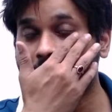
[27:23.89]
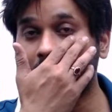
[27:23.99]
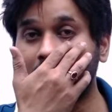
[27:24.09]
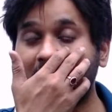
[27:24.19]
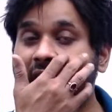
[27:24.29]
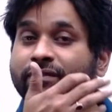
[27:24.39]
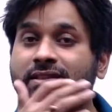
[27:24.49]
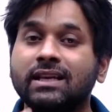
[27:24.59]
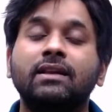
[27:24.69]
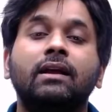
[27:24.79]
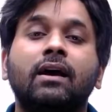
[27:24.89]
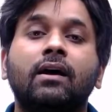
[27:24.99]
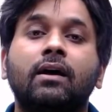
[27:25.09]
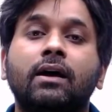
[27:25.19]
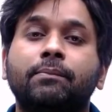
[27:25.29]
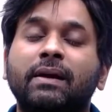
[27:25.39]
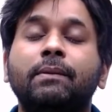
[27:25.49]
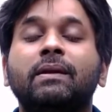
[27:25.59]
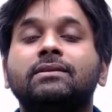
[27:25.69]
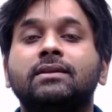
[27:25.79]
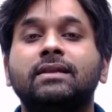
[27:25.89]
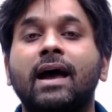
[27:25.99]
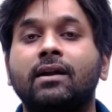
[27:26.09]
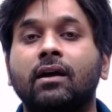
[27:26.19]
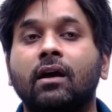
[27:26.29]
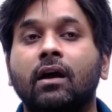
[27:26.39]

I have seen at many places that